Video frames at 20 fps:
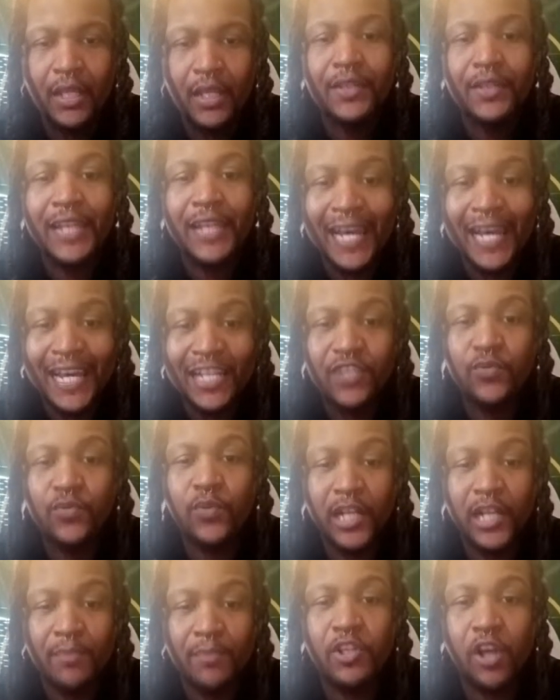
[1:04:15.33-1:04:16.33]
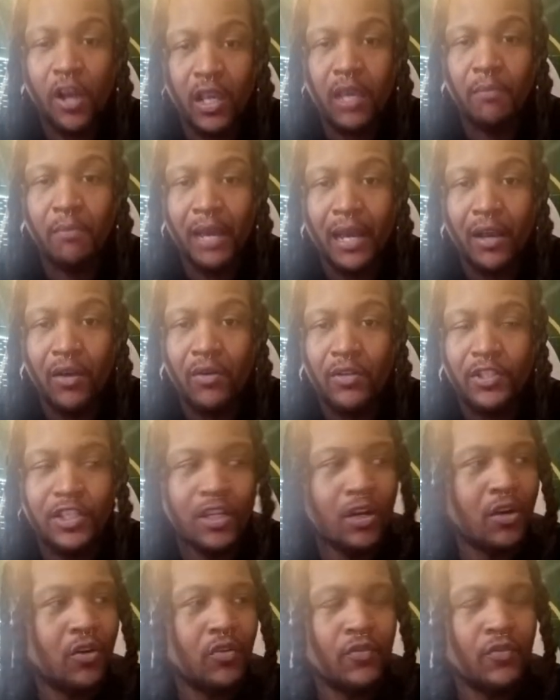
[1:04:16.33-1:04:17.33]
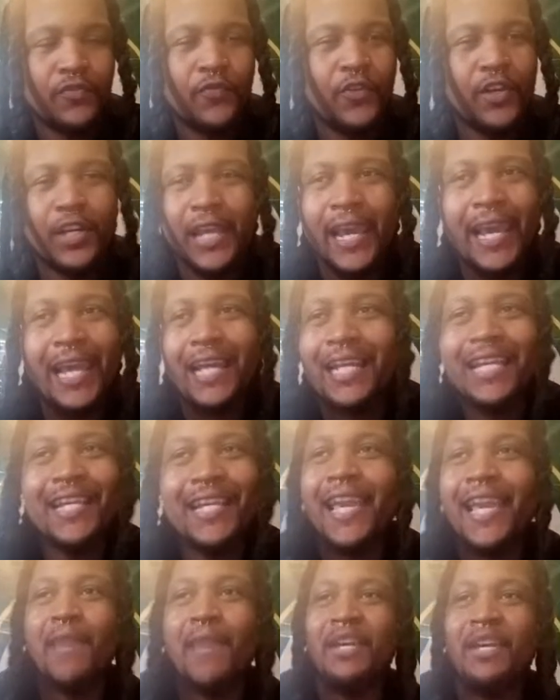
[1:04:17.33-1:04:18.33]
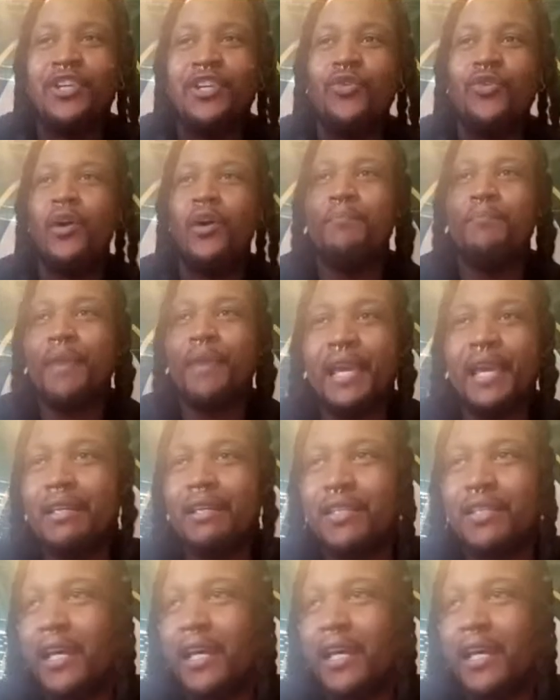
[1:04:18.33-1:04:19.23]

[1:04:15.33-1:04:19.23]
That's what I'm talking about. So for that, he can't be doing picks.